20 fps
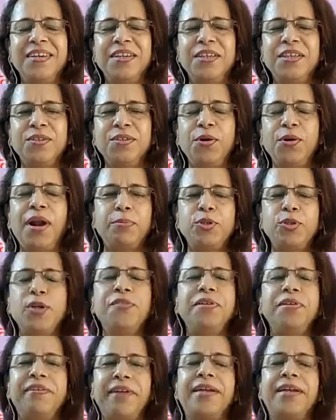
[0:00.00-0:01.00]
You're
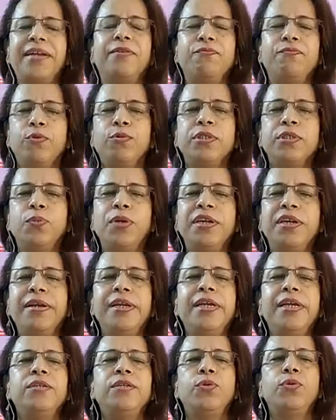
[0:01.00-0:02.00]
absolutely right. Of course, we really
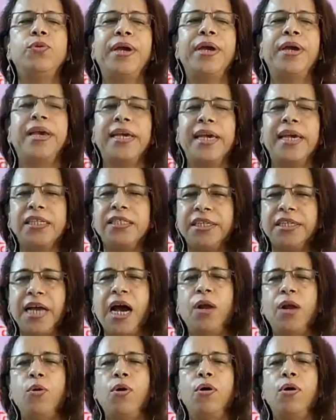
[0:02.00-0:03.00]
need to engage in
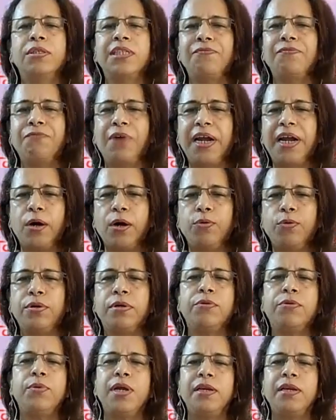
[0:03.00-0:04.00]
dialogues and find out
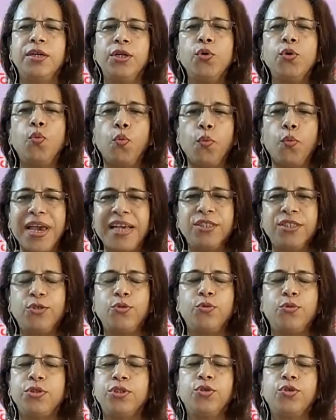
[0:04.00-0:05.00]
really new ways to
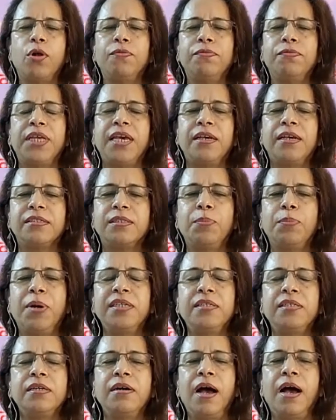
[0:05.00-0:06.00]
resolve things. But
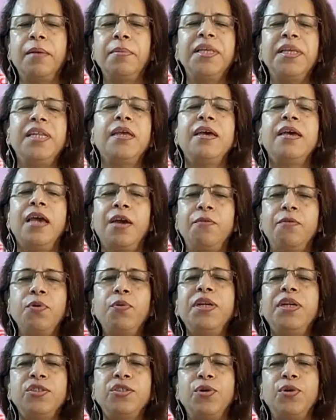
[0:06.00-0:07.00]

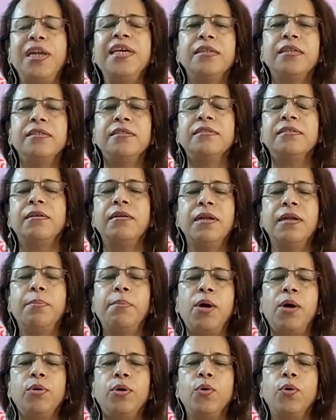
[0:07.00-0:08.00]
everyone is really concerned
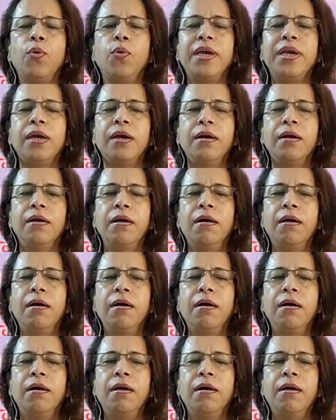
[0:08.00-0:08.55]
about knowing.